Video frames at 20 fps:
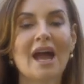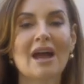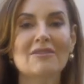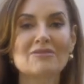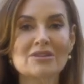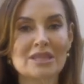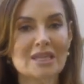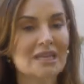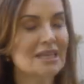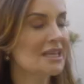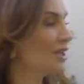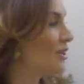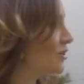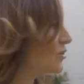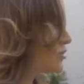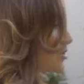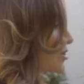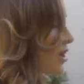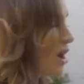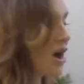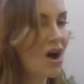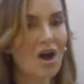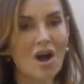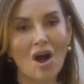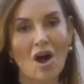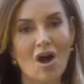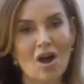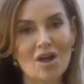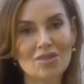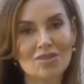everything that you saw
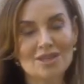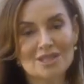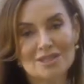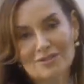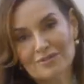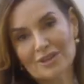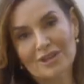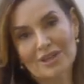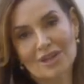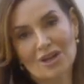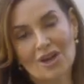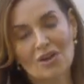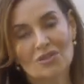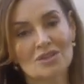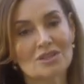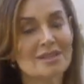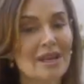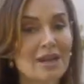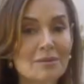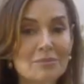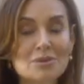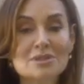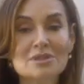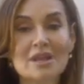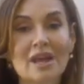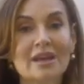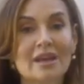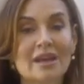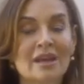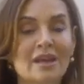on this video, the table
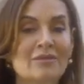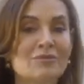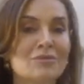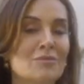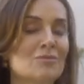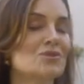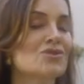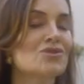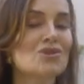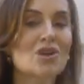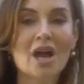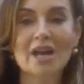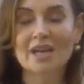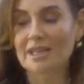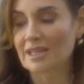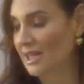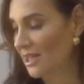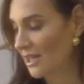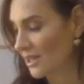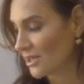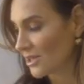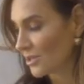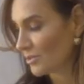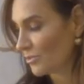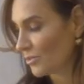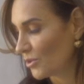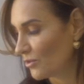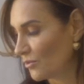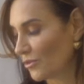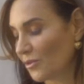setting, from the china to the
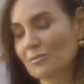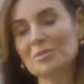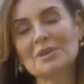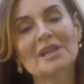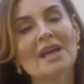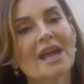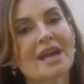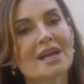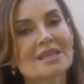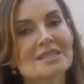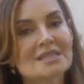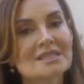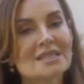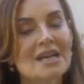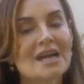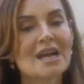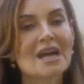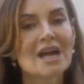beautiful plants.